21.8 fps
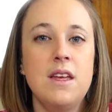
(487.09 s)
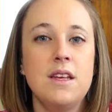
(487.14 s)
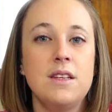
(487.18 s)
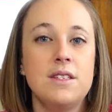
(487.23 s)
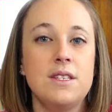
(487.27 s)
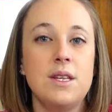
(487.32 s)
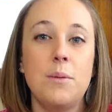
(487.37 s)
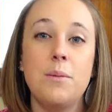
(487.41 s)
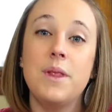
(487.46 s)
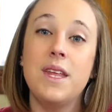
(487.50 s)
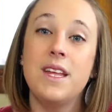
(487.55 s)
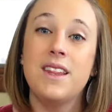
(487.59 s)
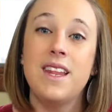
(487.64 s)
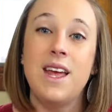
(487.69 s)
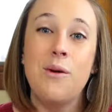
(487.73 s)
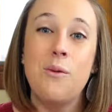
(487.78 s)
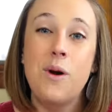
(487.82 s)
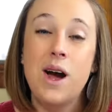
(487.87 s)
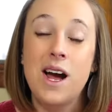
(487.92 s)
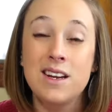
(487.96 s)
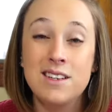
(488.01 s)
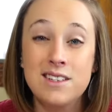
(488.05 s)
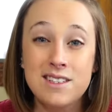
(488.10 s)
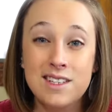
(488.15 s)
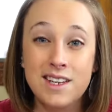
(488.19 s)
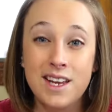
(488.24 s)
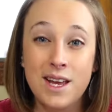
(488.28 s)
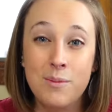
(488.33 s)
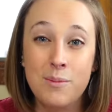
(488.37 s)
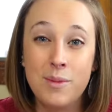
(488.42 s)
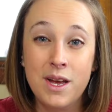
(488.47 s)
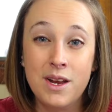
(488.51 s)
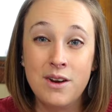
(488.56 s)
something they want to
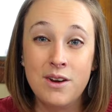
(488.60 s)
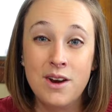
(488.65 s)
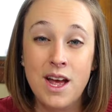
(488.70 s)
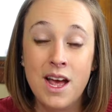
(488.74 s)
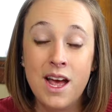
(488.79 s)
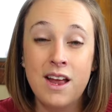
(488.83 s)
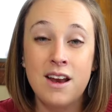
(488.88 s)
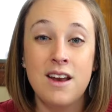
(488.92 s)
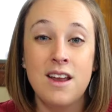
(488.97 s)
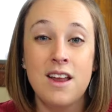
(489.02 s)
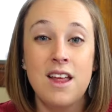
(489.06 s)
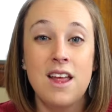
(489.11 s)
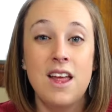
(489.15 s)
get better at,